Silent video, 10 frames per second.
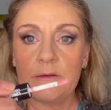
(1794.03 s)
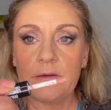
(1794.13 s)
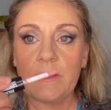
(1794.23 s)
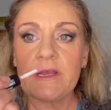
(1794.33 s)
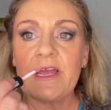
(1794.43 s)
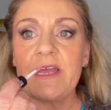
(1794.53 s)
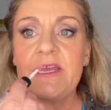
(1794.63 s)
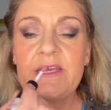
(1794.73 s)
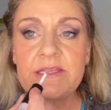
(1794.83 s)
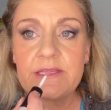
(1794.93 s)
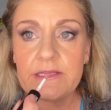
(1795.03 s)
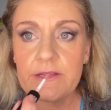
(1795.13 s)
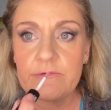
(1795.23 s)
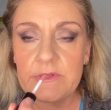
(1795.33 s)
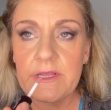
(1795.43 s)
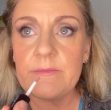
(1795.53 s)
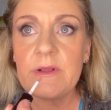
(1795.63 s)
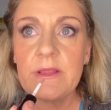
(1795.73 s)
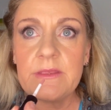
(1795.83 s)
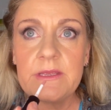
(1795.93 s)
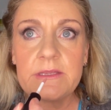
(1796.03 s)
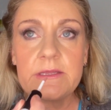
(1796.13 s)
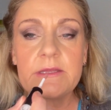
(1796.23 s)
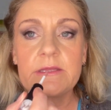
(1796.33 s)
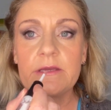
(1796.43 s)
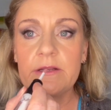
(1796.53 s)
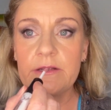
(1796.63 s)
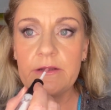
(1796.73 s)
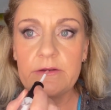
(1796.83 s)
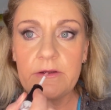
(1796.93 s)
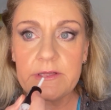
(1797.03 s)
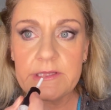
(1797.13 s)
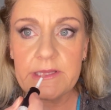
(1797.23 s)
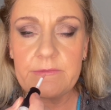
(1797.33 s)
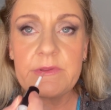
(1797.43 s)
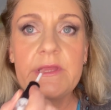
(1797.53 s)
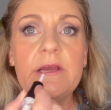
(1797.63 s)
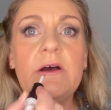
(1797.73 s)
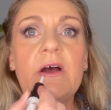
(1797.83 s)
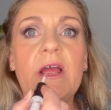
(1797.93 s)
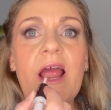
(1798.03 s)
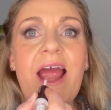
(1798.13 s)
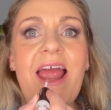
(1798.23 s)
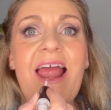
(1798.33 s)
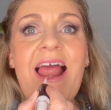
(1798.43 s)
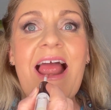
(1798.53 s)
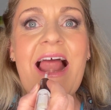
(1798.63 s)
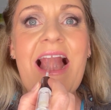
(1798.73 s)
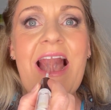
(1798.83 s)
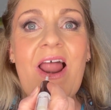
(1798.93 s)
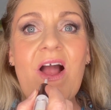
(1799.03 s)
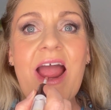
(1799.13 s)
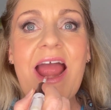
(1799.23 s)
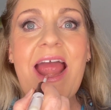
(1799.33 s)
Okay, here's the liquid lip. I think this is going to go nicely with the eye. Look.